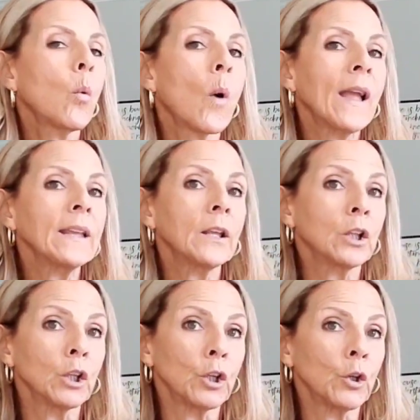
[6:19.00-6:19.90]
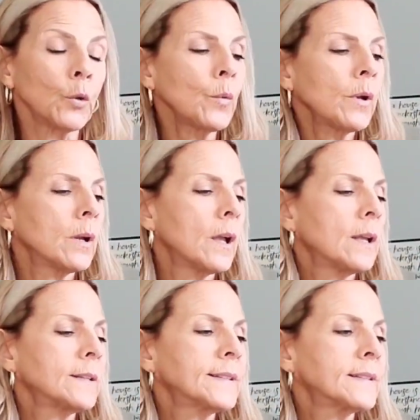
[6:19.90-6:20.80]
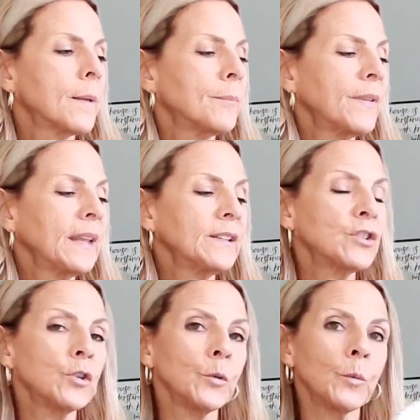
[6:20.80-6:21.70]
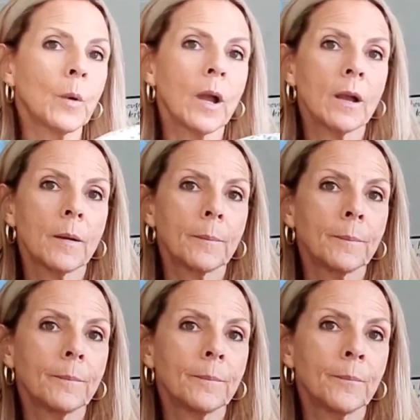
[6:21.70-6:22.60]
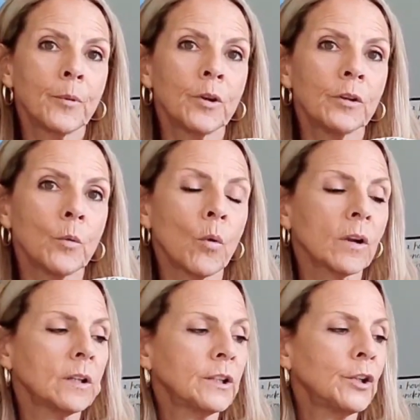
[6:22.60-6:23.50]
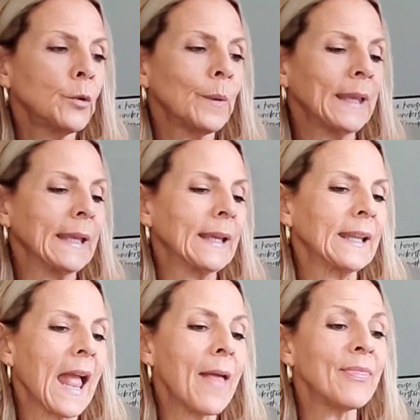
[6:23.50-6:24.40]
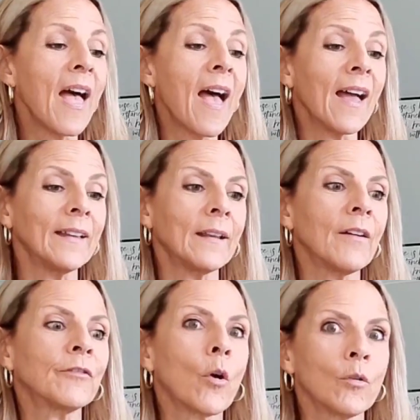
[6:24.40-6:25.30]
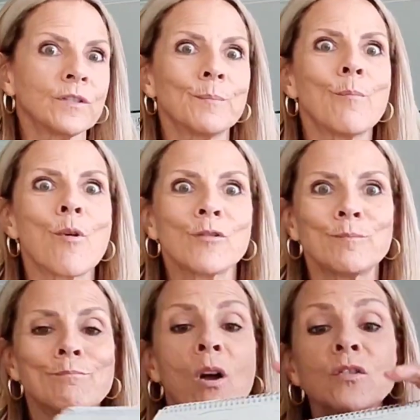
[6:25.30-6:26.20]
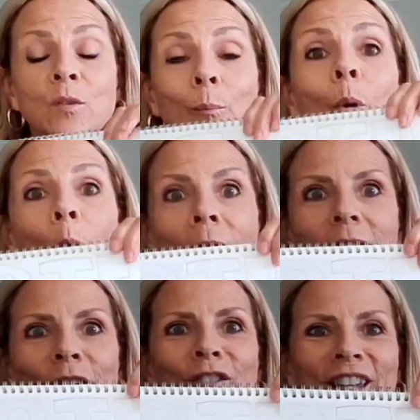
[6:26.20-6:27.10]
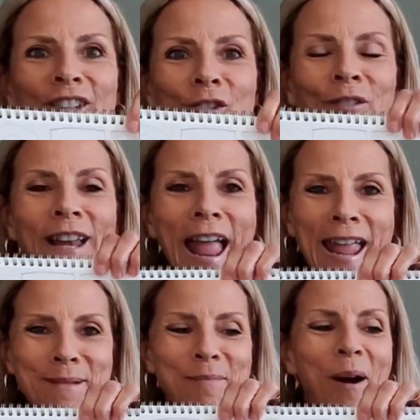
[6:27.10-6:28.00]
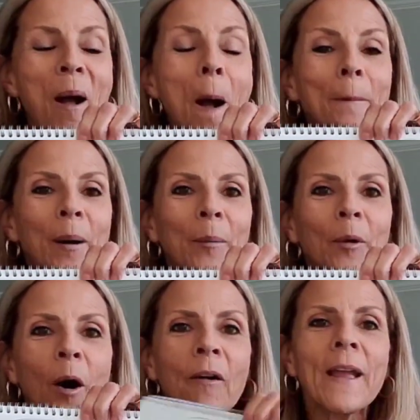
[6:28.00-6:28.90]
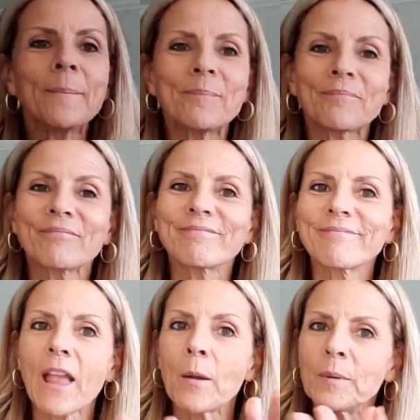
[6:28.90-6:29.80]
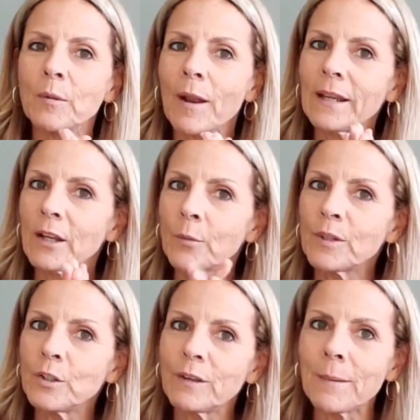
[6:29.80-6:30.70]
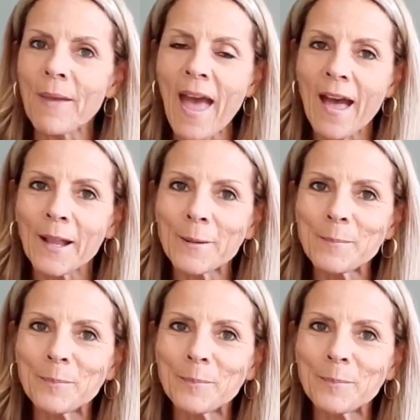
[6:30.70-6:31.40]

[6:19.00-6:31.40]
white glue, something to put your glue in. And then, of course, most, most important, you need your name bubble. All right, I'll be right here when you get back.